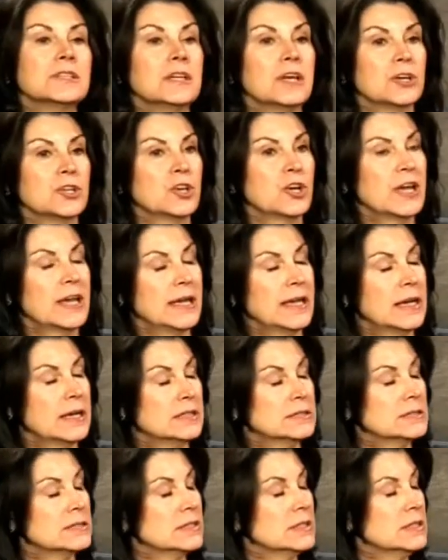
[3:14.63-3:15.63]
on the other
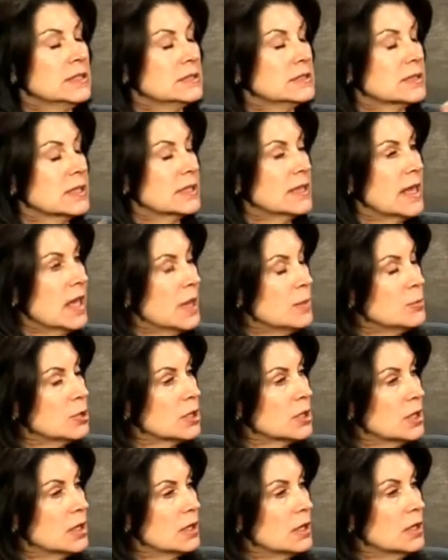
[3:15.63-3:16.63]
hand, is a
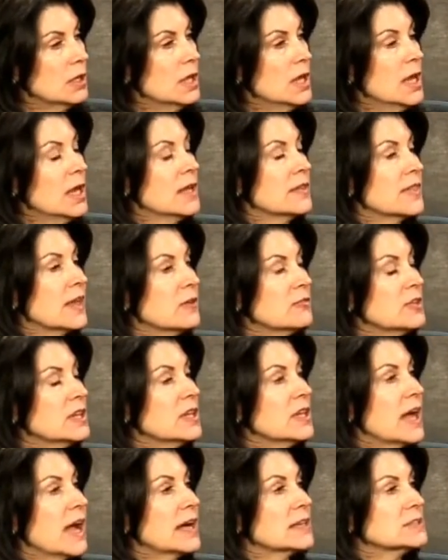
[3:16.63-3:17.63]
chemical that
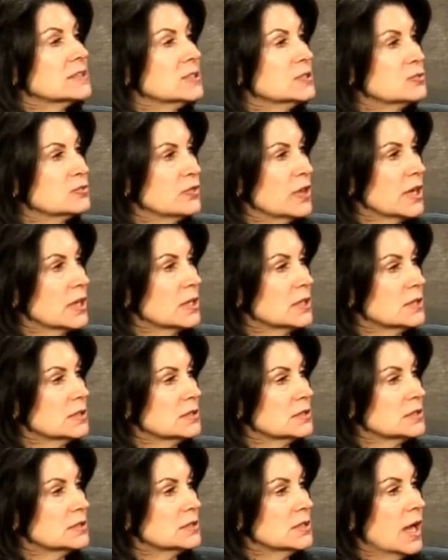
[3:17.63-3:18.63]
relaxes
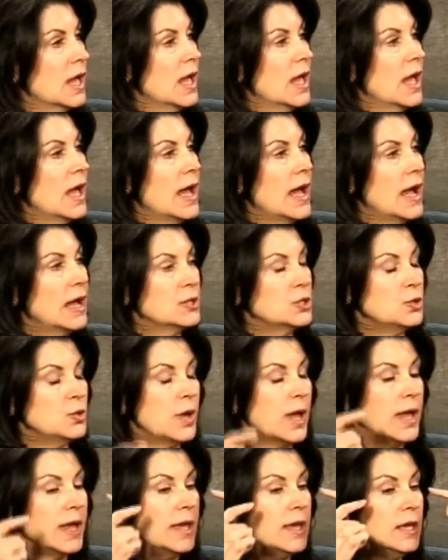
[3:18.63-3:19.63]
wrinkles. And
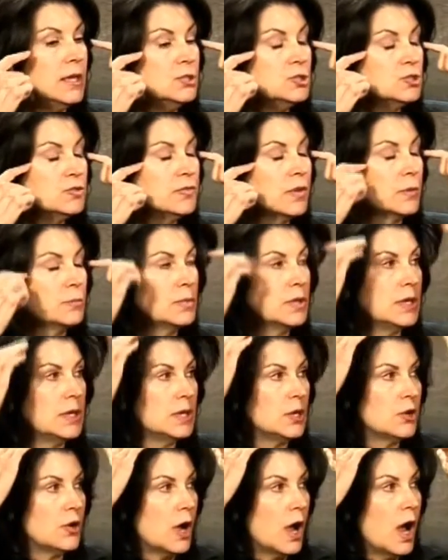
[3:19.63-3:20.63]
you age from
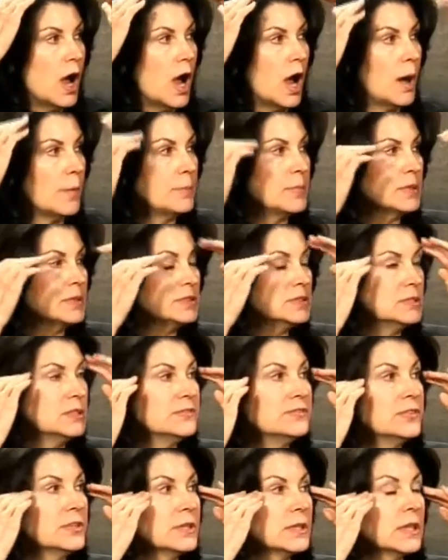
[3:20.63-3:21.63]
here up
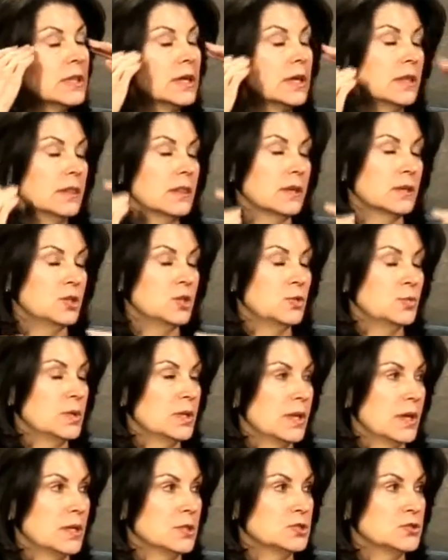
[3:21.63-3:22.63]
differently than you
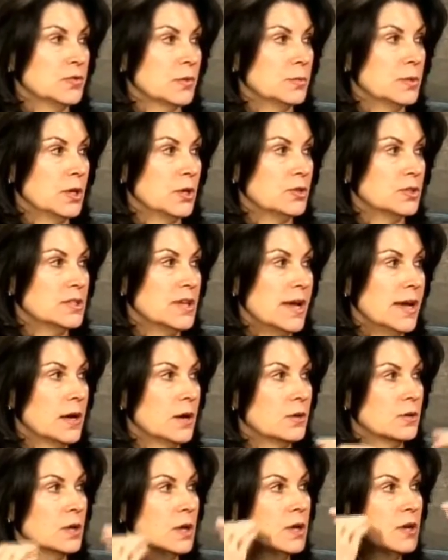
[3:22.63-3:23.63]
would age from here
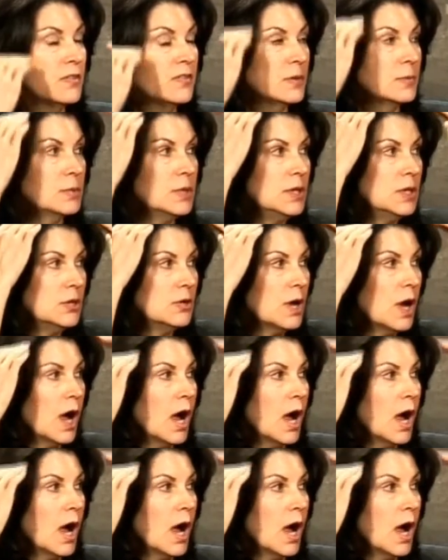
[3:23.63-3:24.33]
down. From here